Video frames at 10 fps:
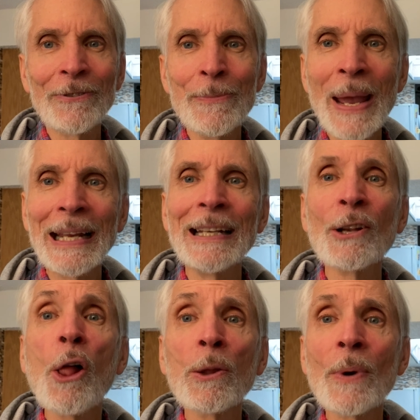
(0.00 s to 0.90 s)
for making it
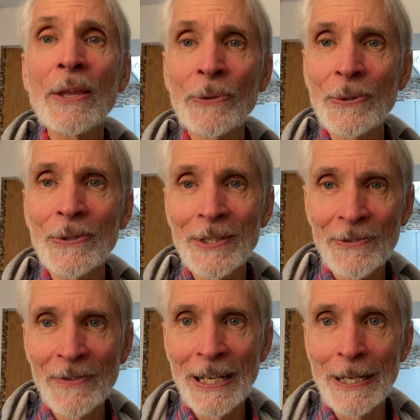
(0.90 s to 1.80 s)
all the way through this
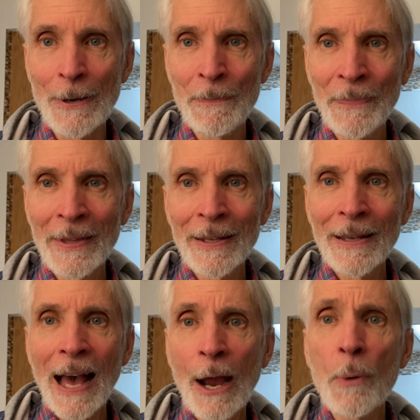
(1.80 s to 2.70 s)
video.
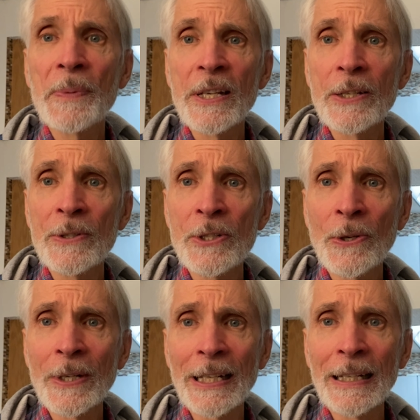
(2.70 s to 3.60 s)
I hope that you
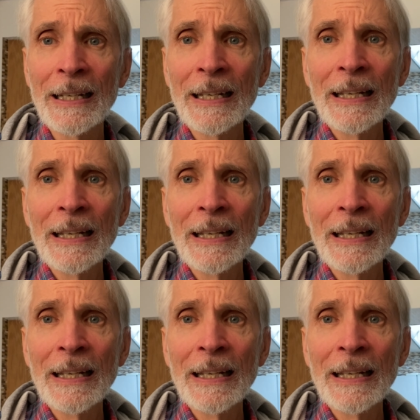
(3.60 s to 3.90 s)
enjoyed it.